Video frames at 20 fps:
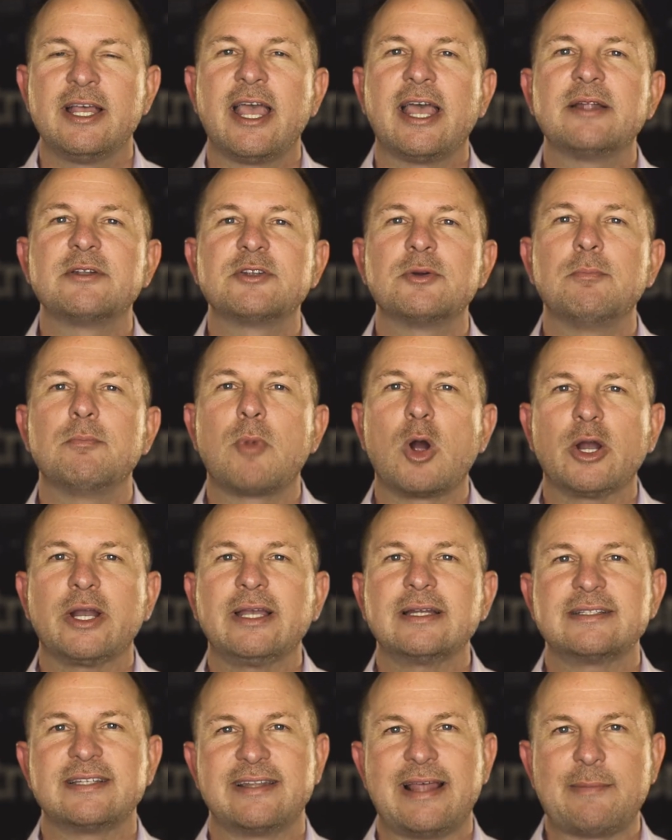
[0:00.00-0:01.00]
and to
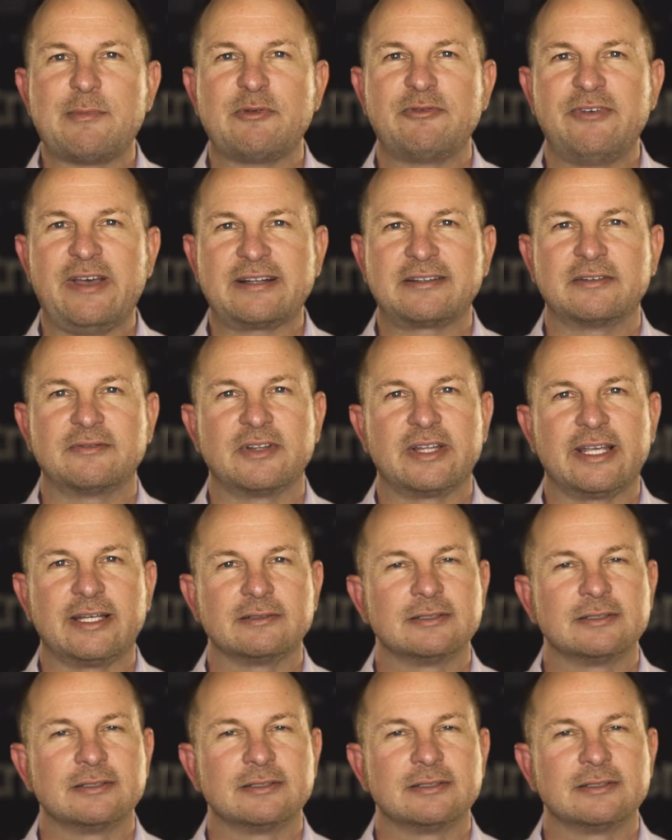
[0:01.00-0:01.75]
market to them effectively.